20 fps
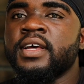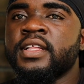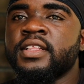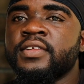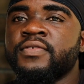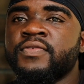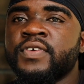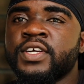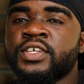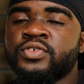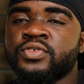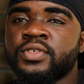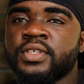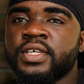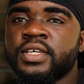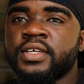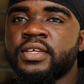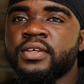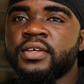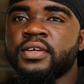
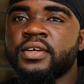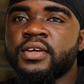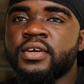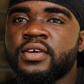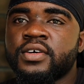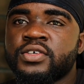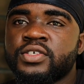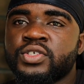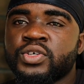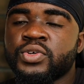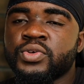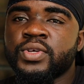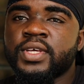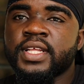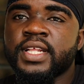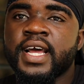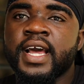individually so you can